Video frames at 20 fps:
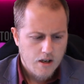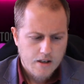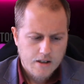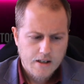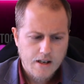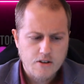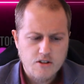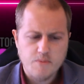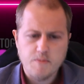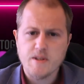
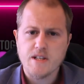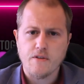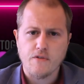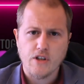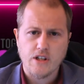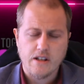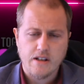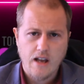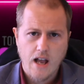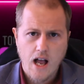Now,
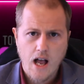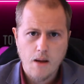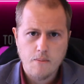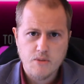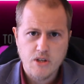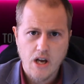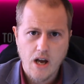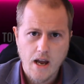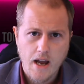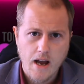specific to
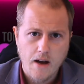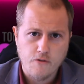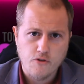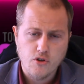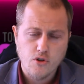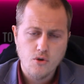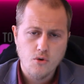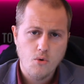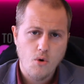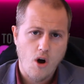cams, I have
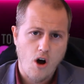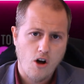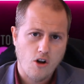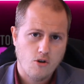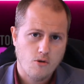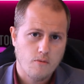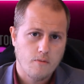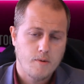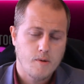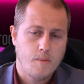two
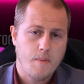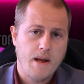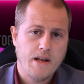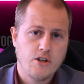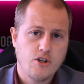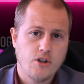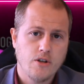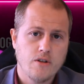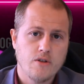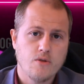honorable
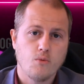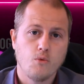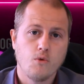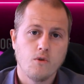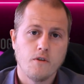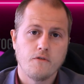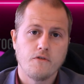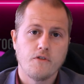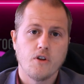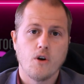mentions.
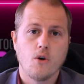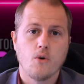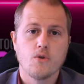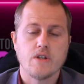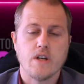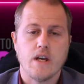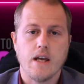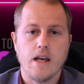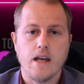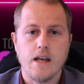One of those
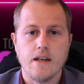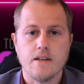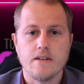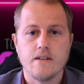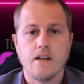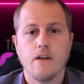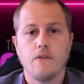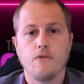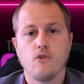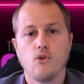is
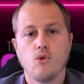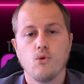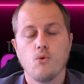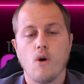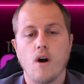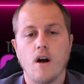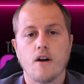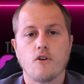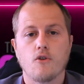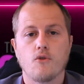if
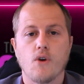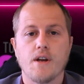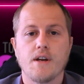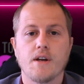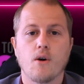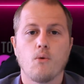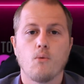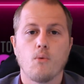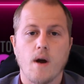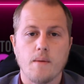you are
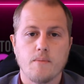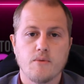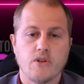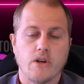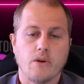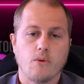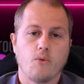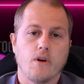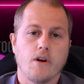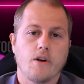creating a
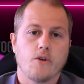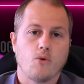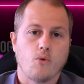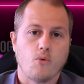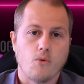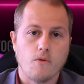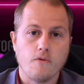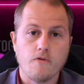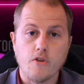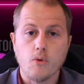website where
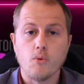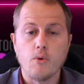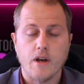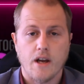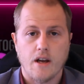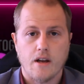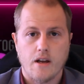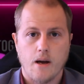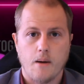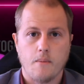you're
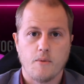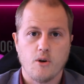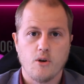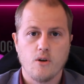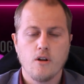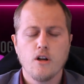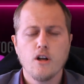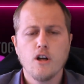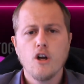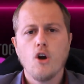reviewing a cam
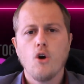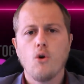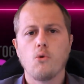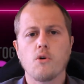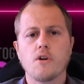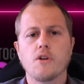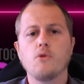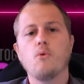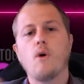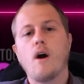girl, or
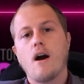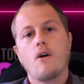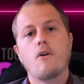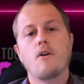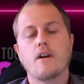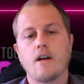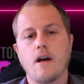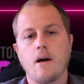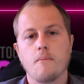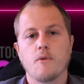you are
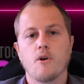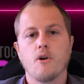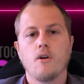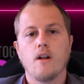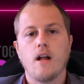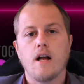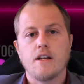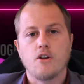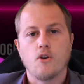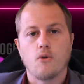a cam girl
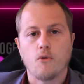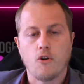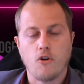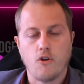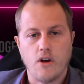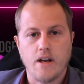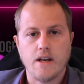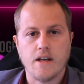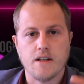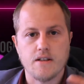and you're
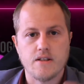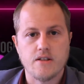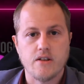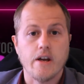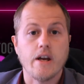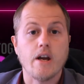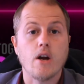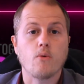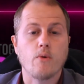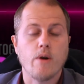creating a
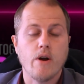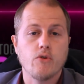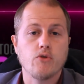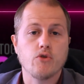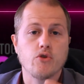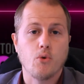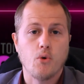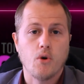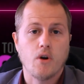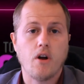site
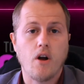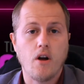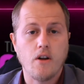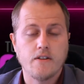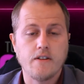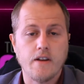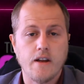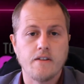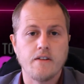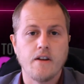around your
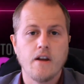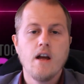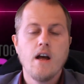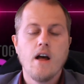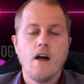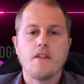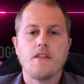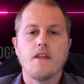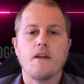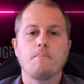content,
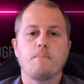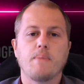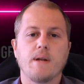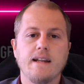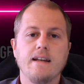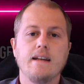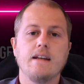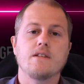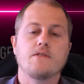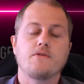then
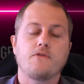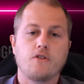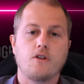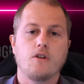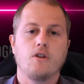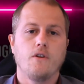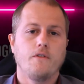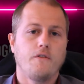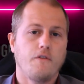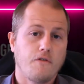please, for the
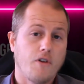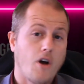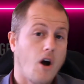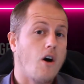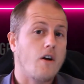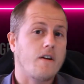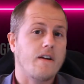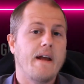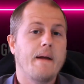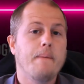love of
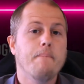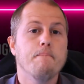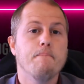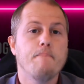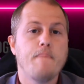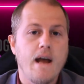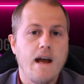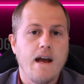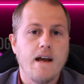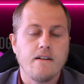God,
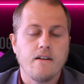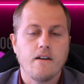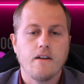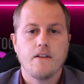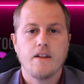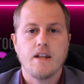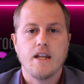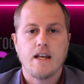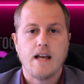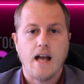
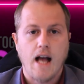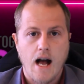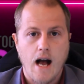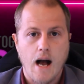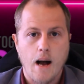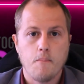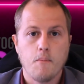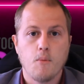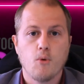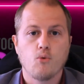embed the cam